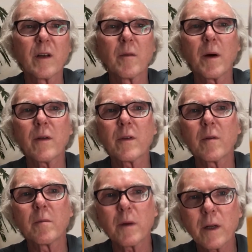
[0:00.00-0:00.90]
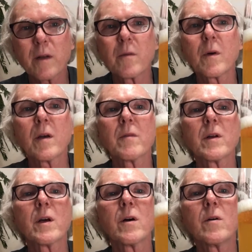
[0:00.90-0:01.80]
about them, but we'll give it a
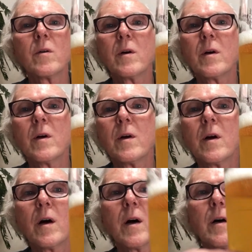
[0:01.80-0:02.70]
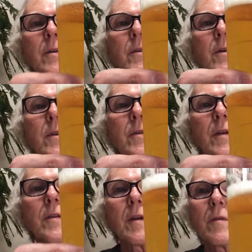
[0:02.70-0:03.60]
go. So this
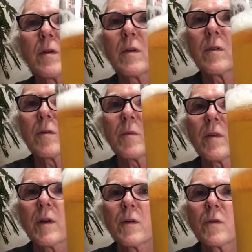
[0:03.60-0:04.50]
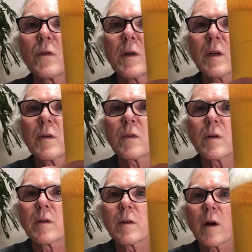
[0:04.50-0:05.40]
does have some very interesting, nice
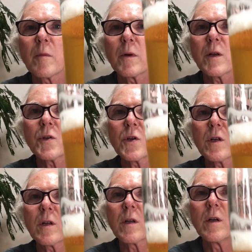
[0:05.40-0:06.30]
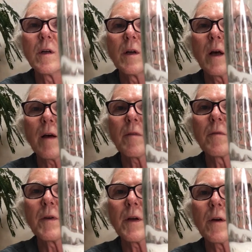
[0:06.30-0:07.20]
carbonation. Half a
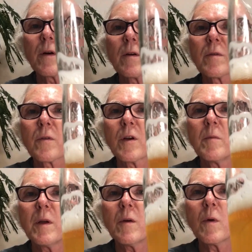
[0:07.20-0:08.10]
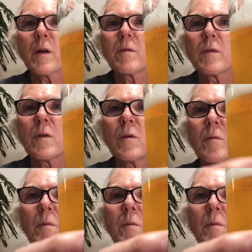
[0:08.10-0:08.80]
finger of creamy white foam,